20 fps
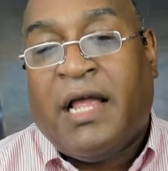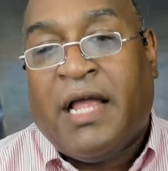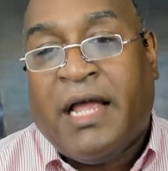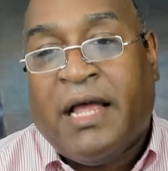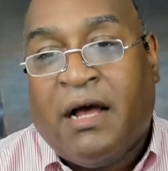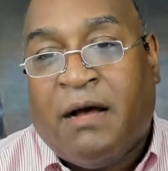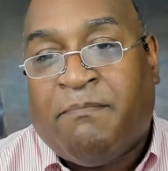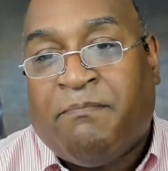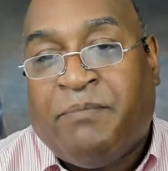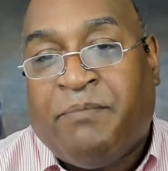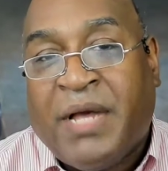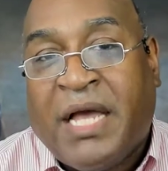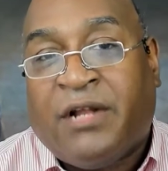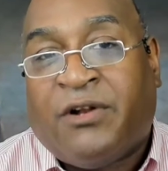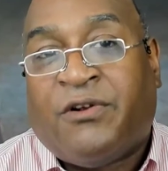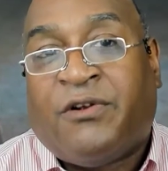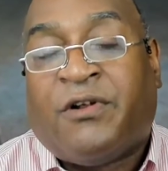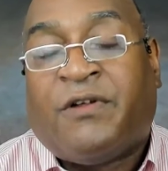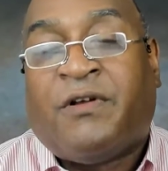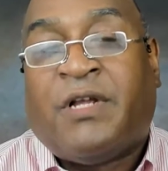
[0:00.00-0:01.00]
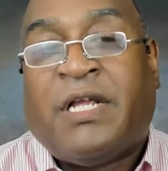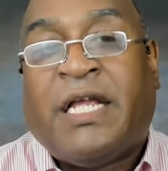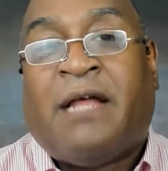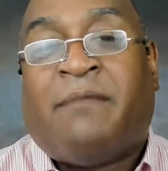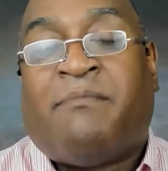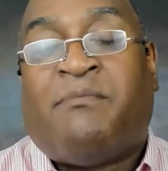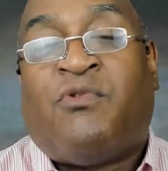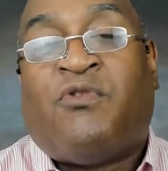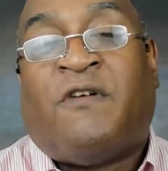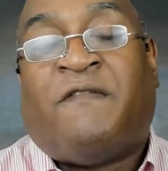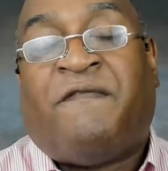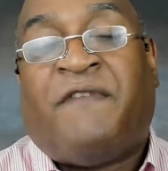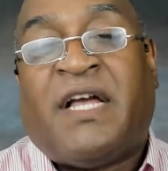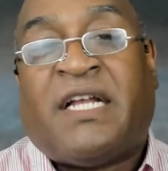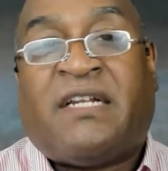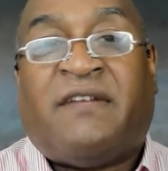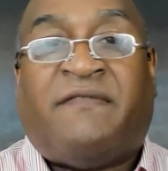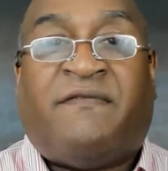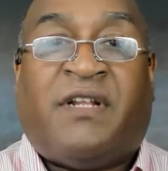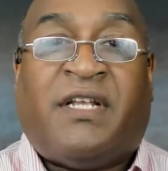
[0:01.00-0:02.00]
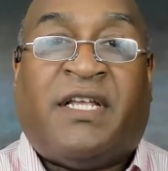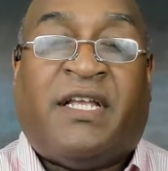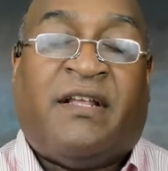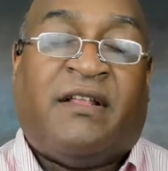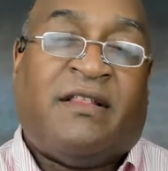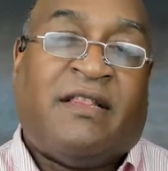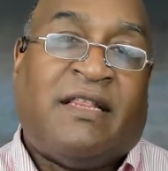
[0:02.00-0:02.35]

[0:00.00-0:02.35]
eh, better and more effectively